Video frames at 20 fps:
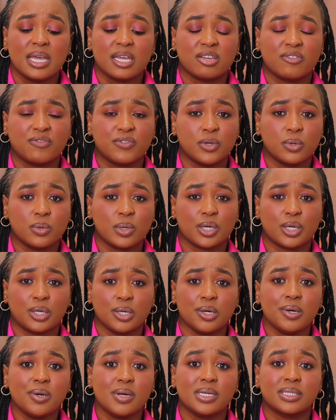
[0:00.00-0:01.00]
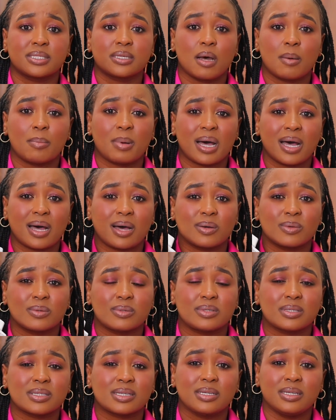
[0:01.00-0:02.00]
If you are curious
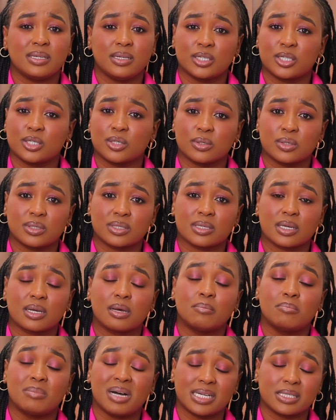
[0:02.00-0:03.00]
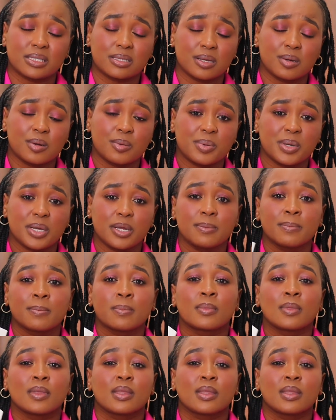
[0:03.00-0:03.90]
about Initio's mask therapy